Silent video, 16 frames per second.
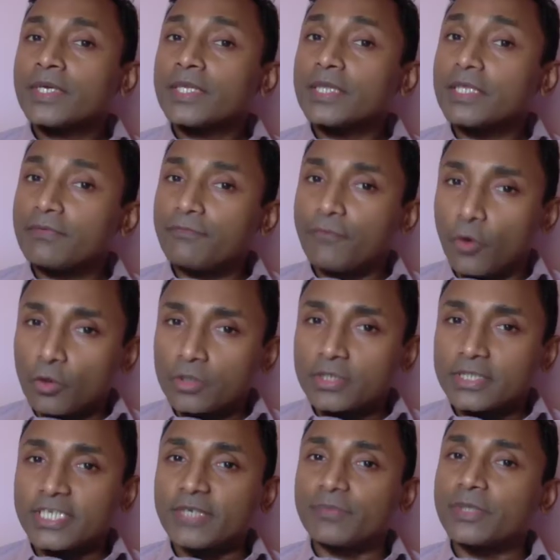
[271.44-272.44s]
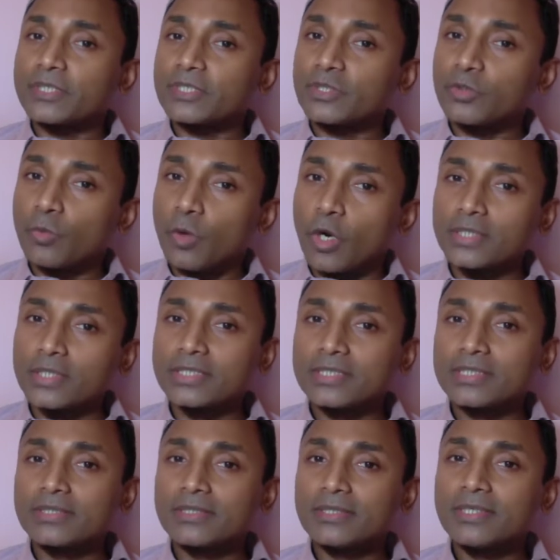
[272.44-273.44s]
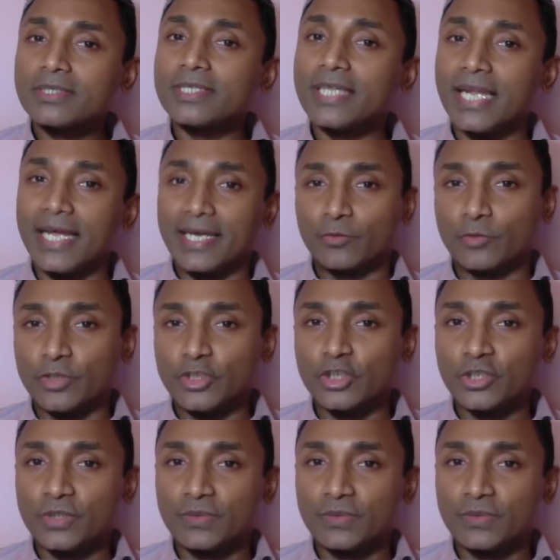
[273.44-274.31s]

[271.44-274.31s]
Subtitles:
The fourth tip is to watch the language.